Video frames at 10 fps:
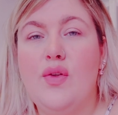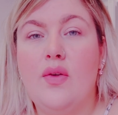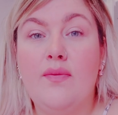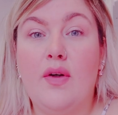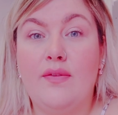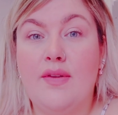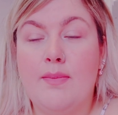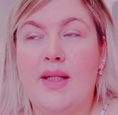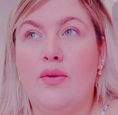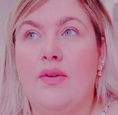so involved in
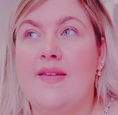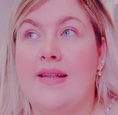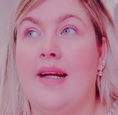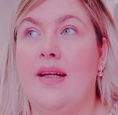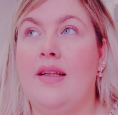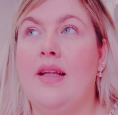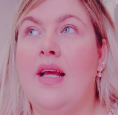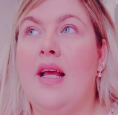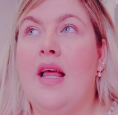my own style